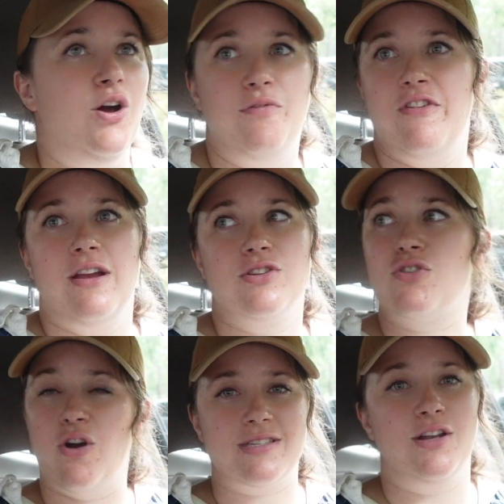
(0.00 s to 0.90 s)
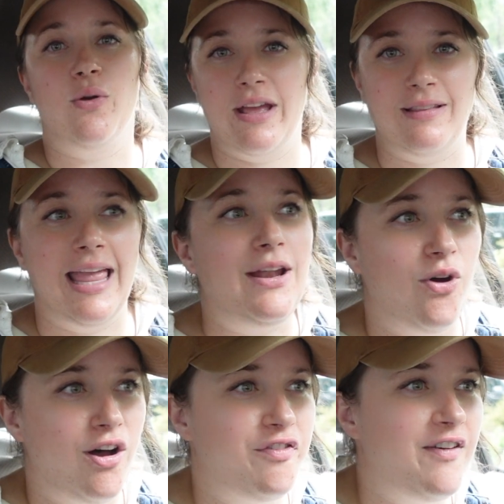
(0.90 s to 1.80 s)
Fingers crossed I don't get laid
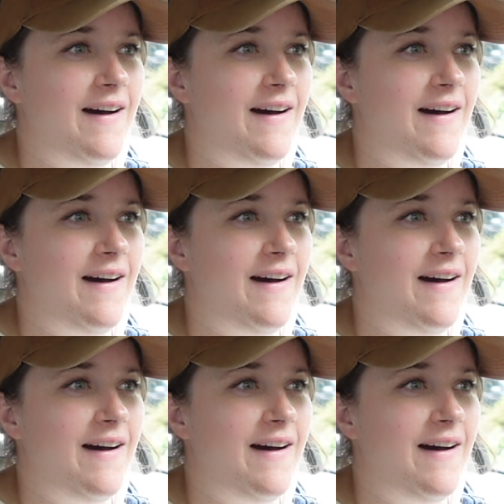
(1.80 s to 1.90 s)
off.